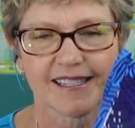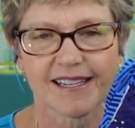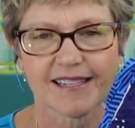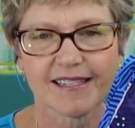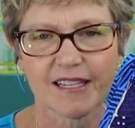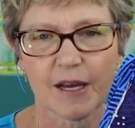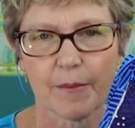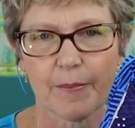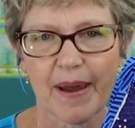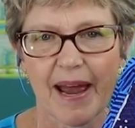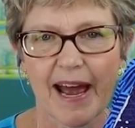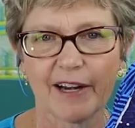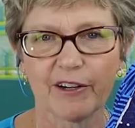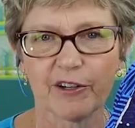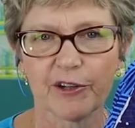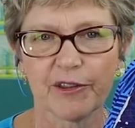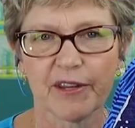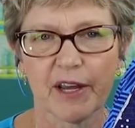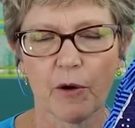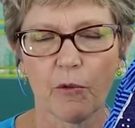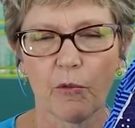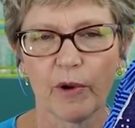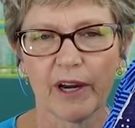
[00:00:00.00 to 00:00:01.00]
This is a
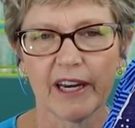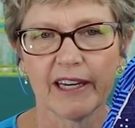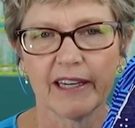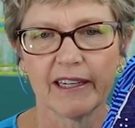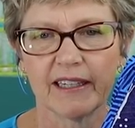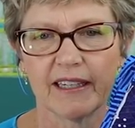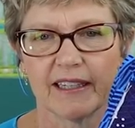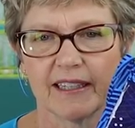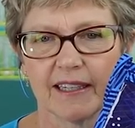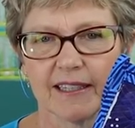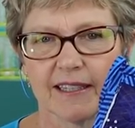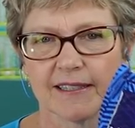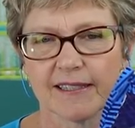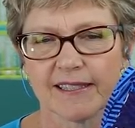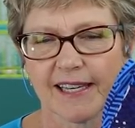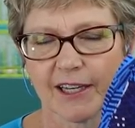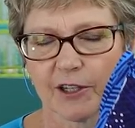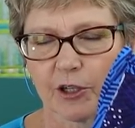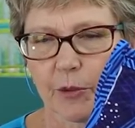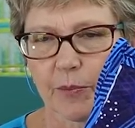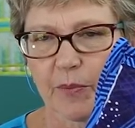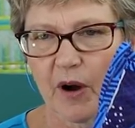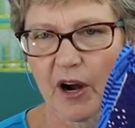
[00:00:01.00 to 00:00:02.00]
pattern that we
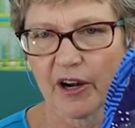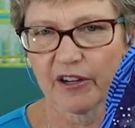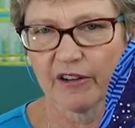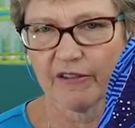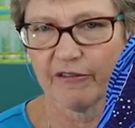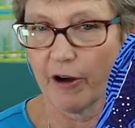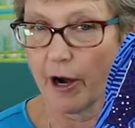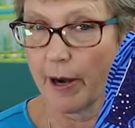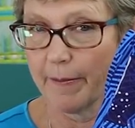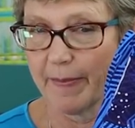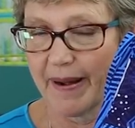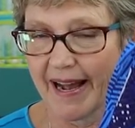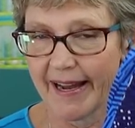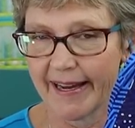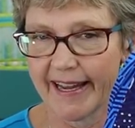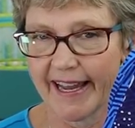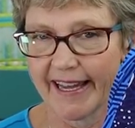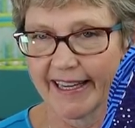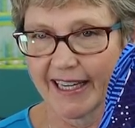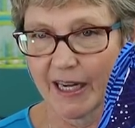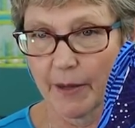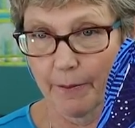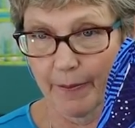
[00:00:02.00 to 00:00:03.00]
consider part of our
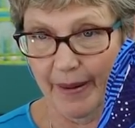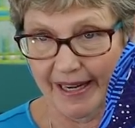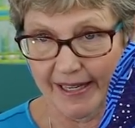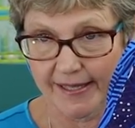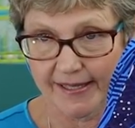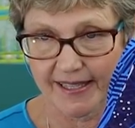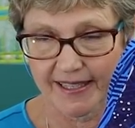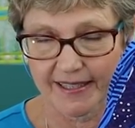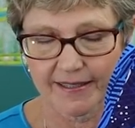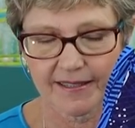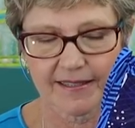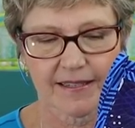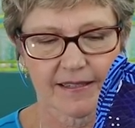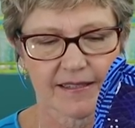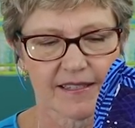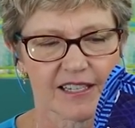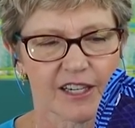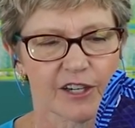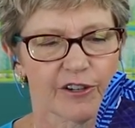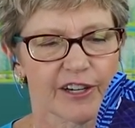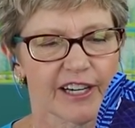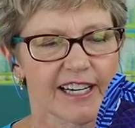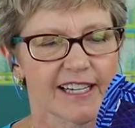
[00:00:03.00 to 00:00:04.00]
ByAnnie
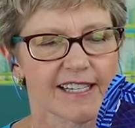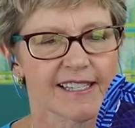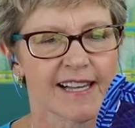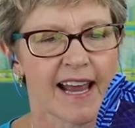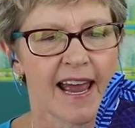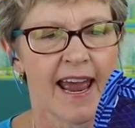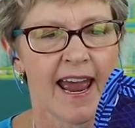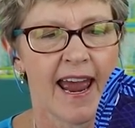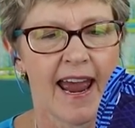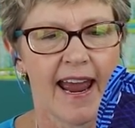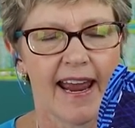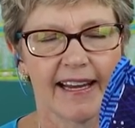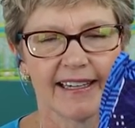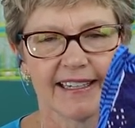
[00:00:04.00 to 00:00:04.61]
Basics series.